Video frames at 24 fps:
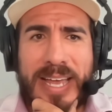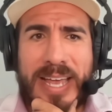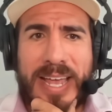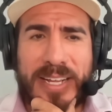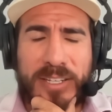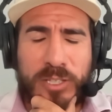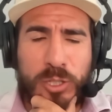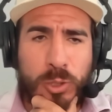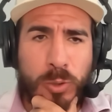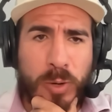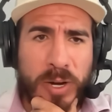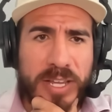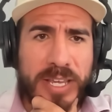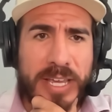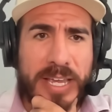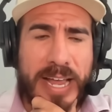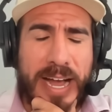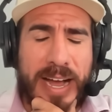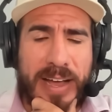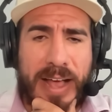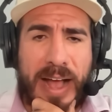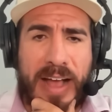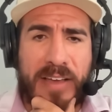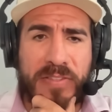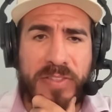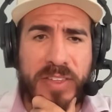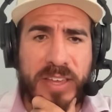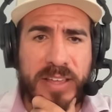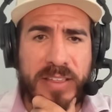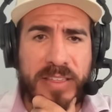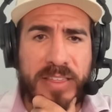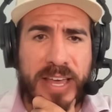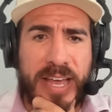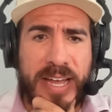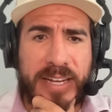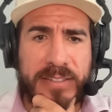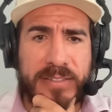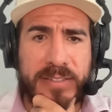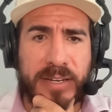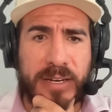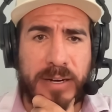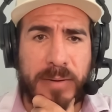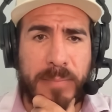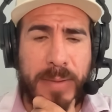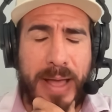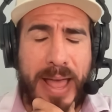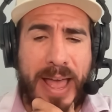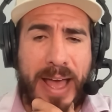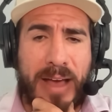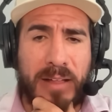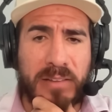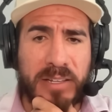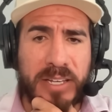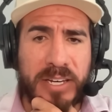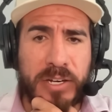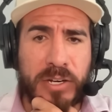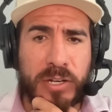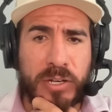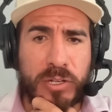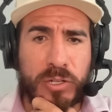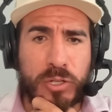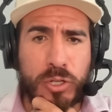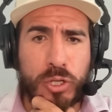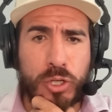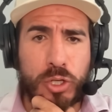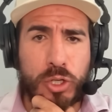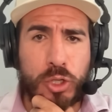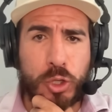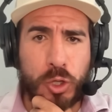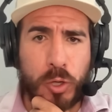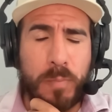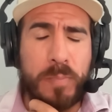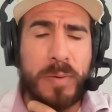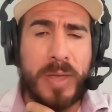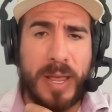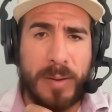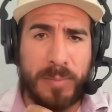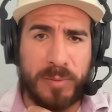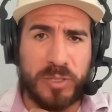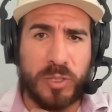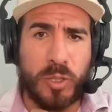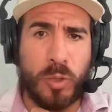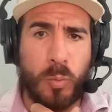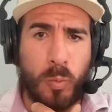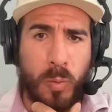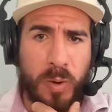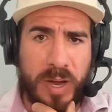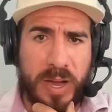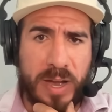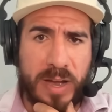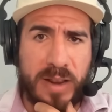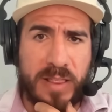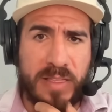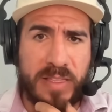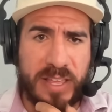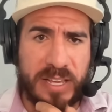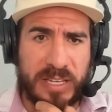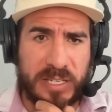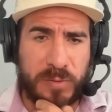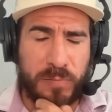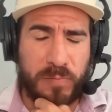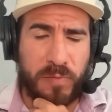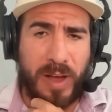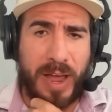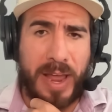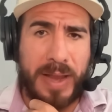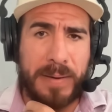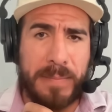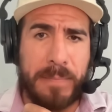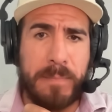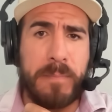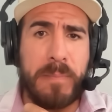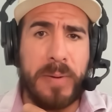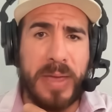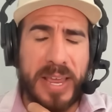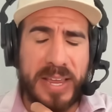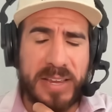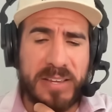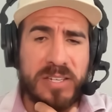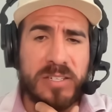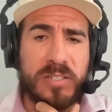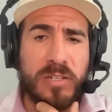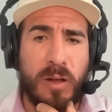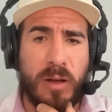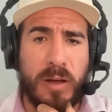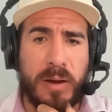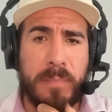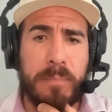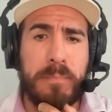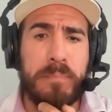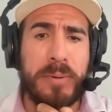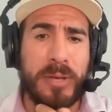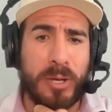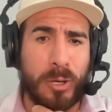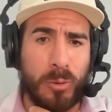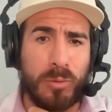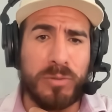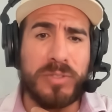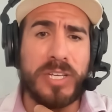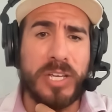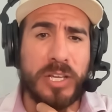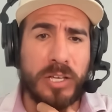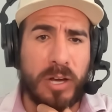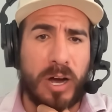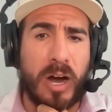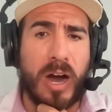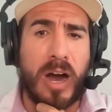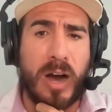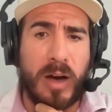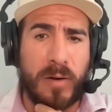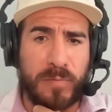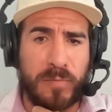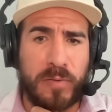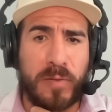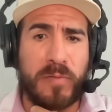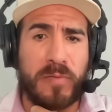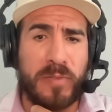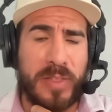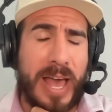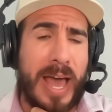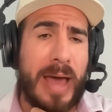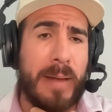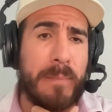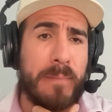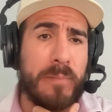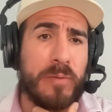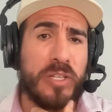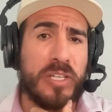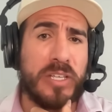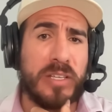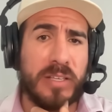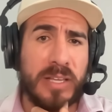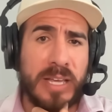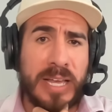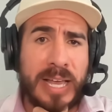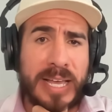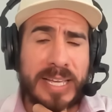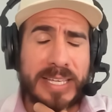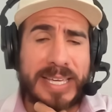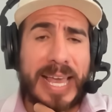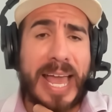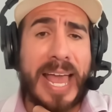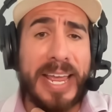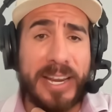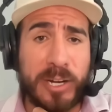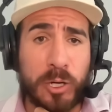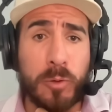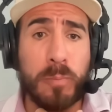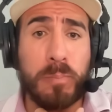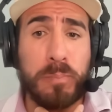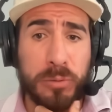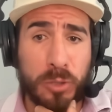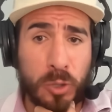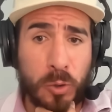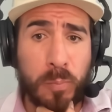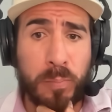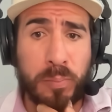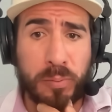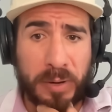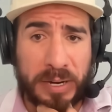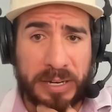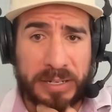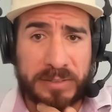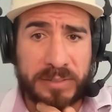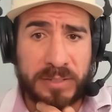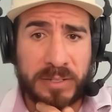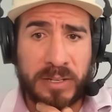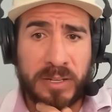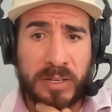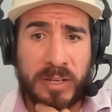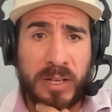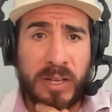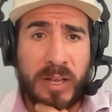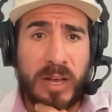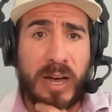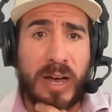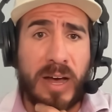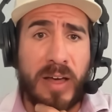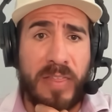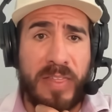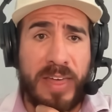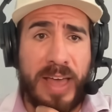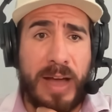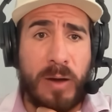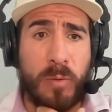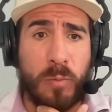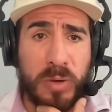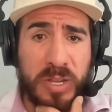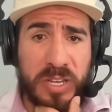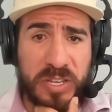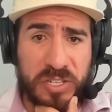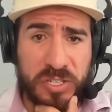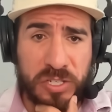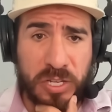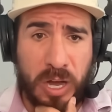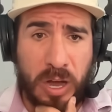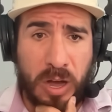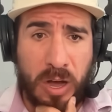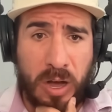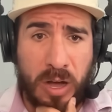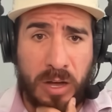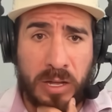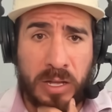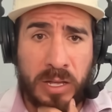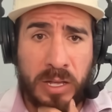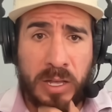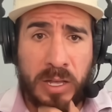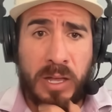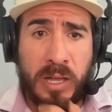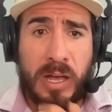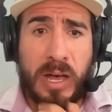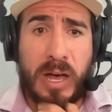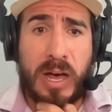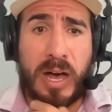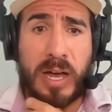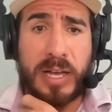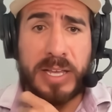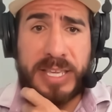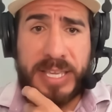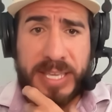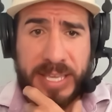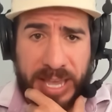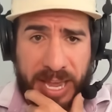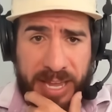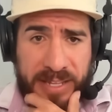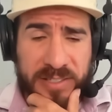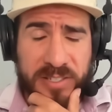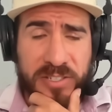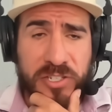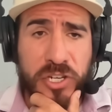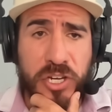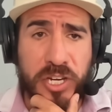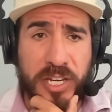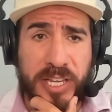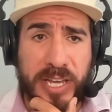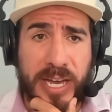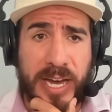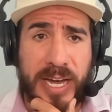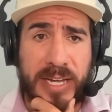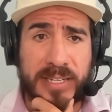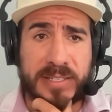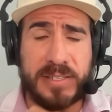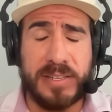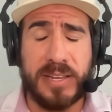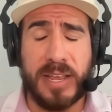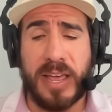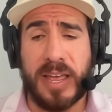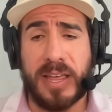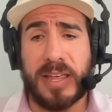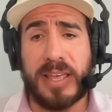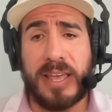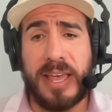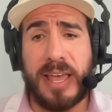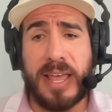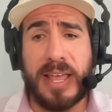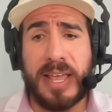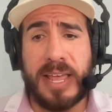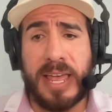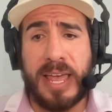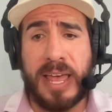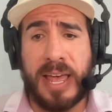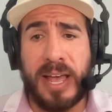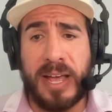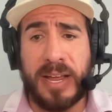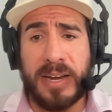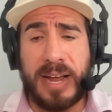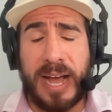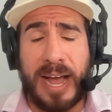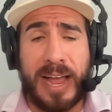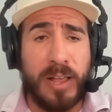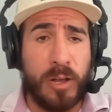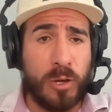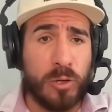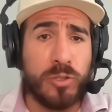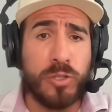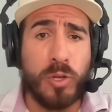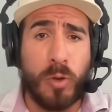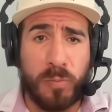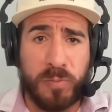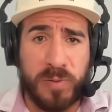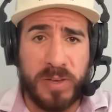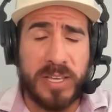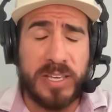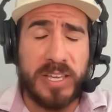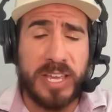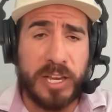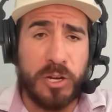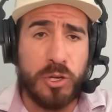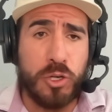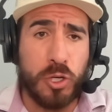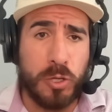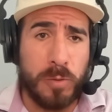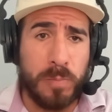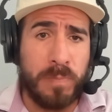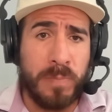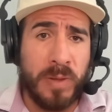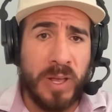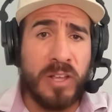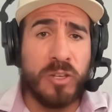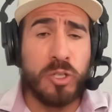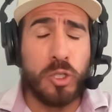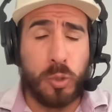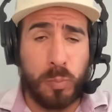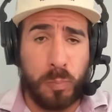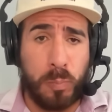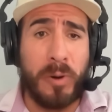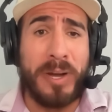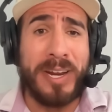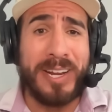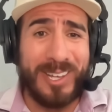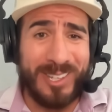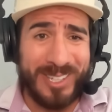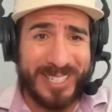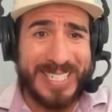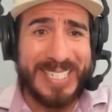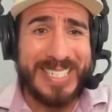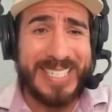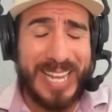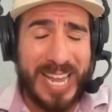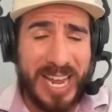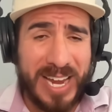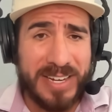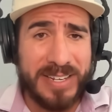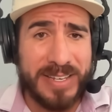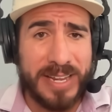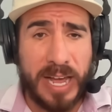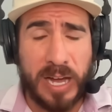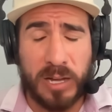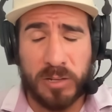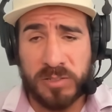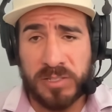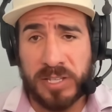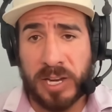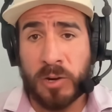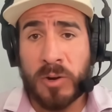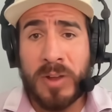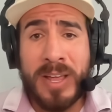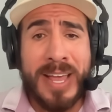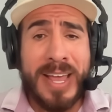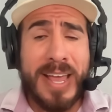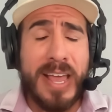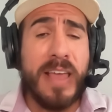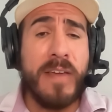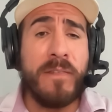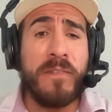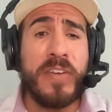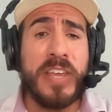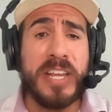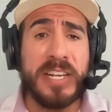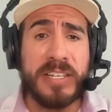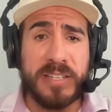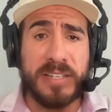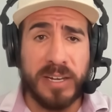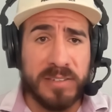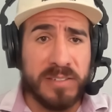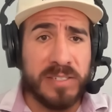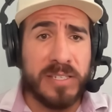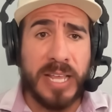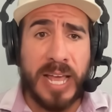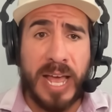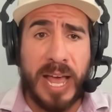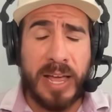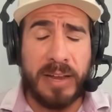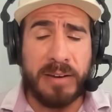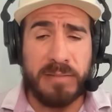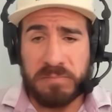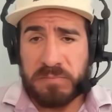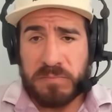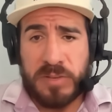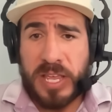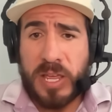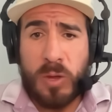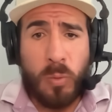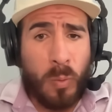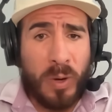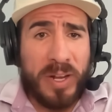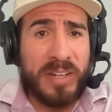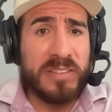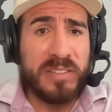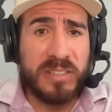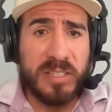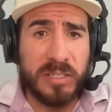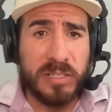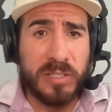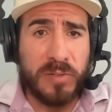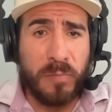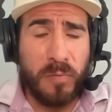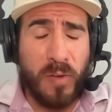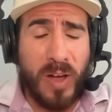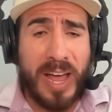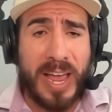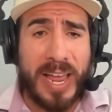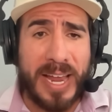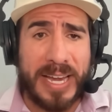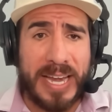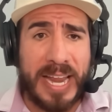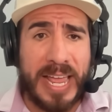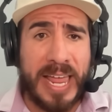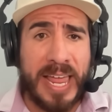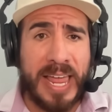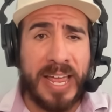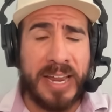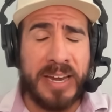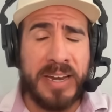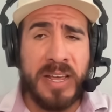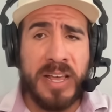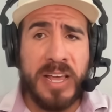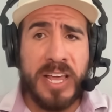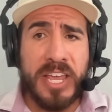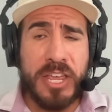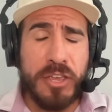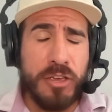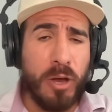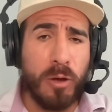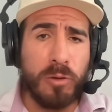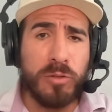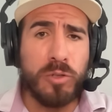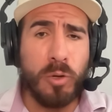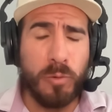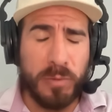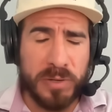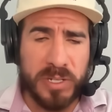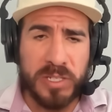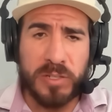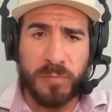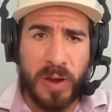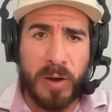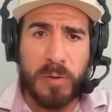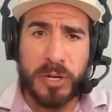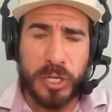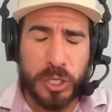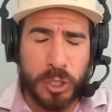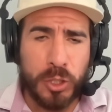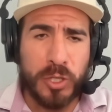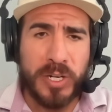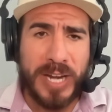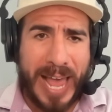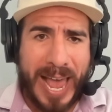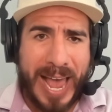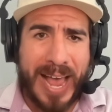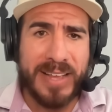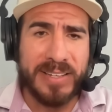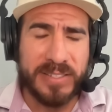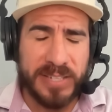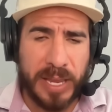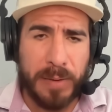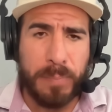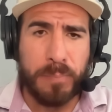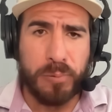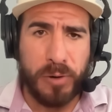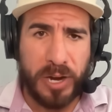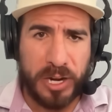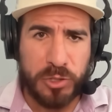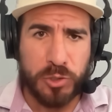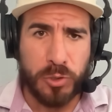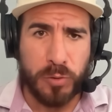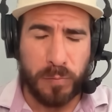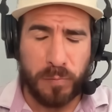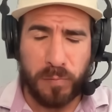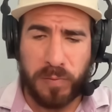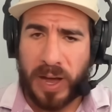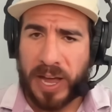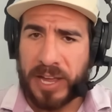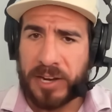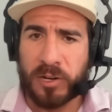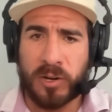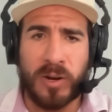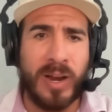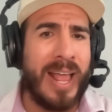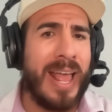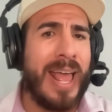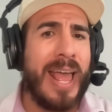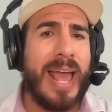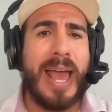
it's tricky. I, I think that um, Allen should be able to win this fight based on building off of that Kattar blueprint uh, that we saw against Chikadze. And I also think he should sprinkle in takedowns there. If he does that, he wins this fight. And he also is very good as a pressure fighter.